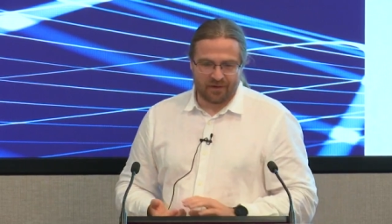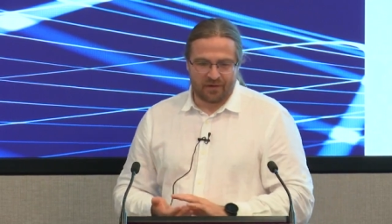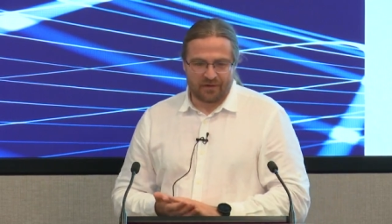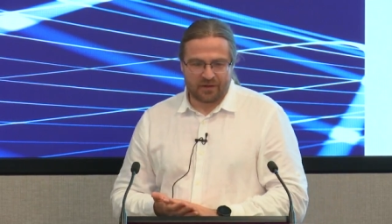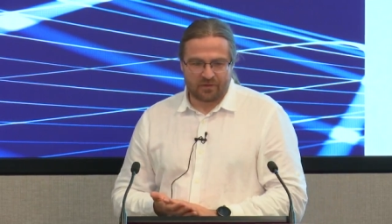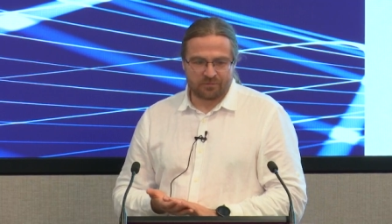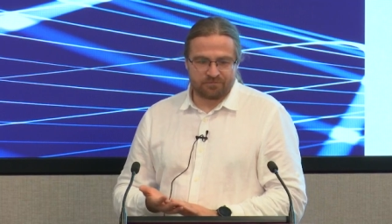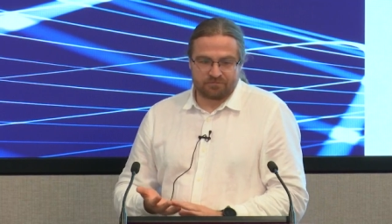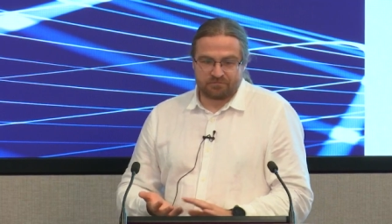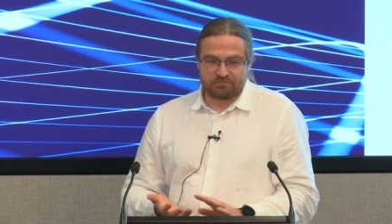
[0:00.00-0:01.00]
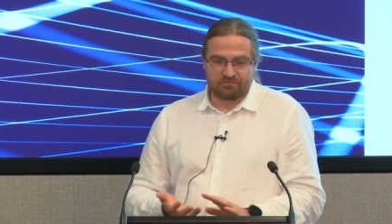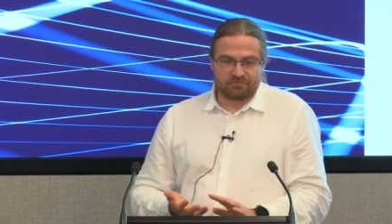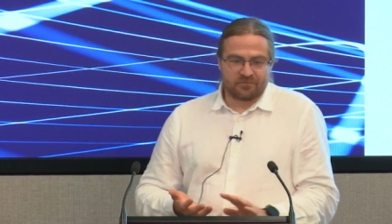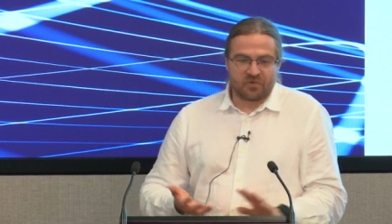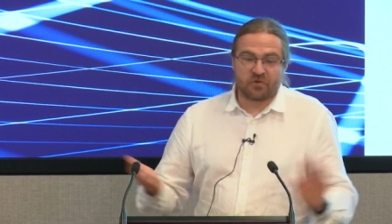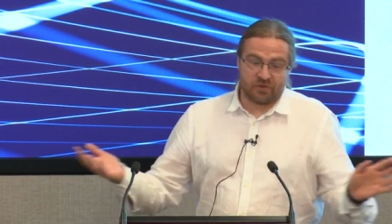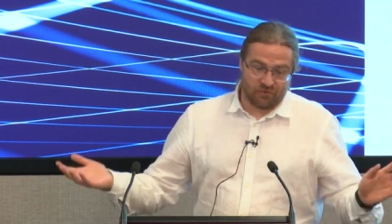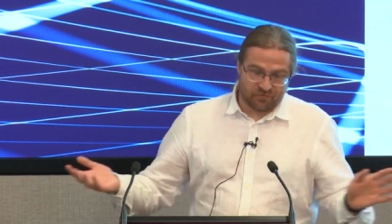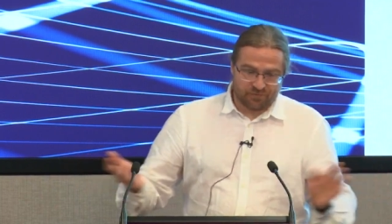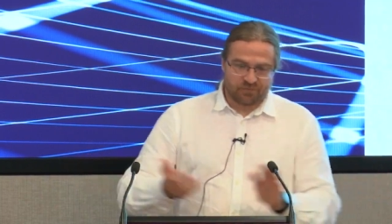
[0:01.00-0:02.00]
Now, good
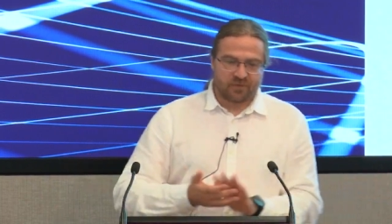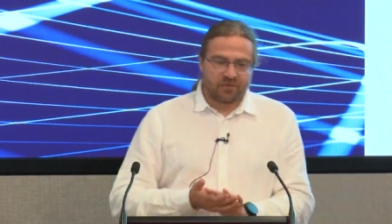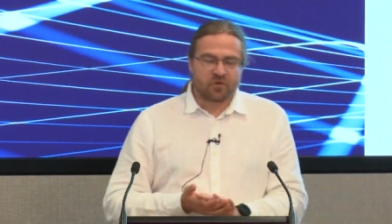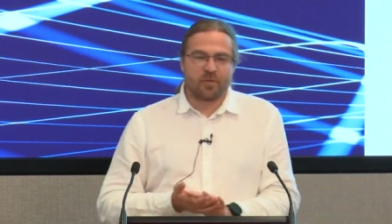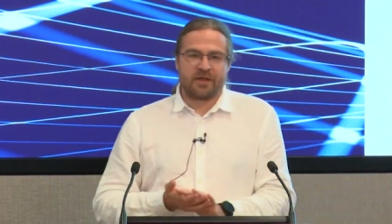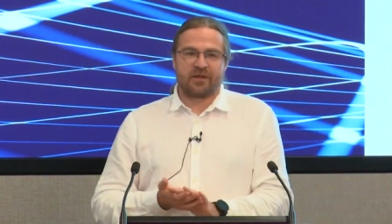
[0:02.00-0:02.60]
news. The Kubernetes